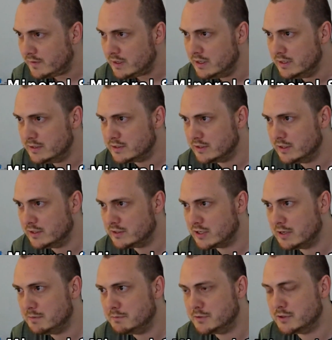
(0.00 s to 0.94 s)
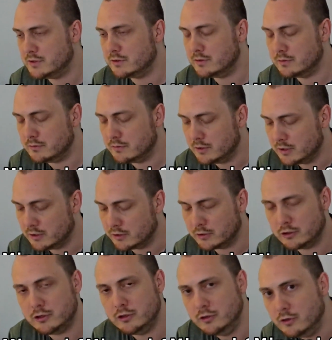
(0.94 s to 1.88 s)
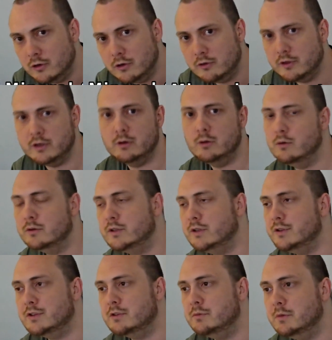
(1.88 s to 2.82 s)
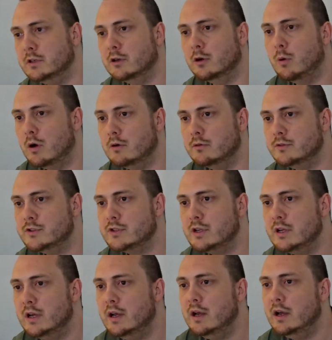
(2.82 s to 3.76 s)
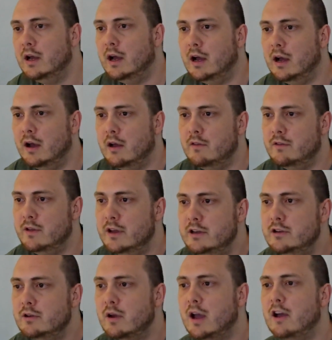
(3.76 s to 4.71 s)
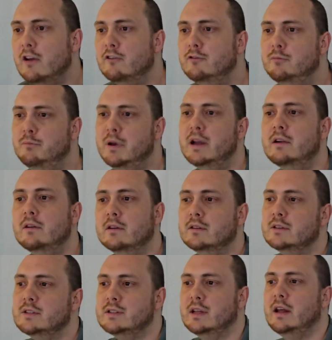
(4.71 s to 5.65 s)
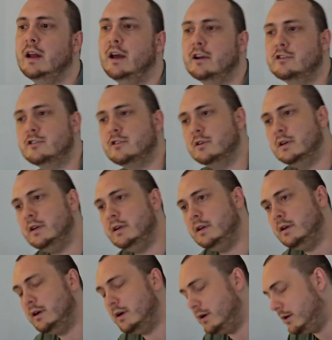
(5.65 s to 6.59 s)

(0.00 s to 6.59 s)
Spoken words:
it's an attempt to cure the autism in quotes. Then you have parents that actually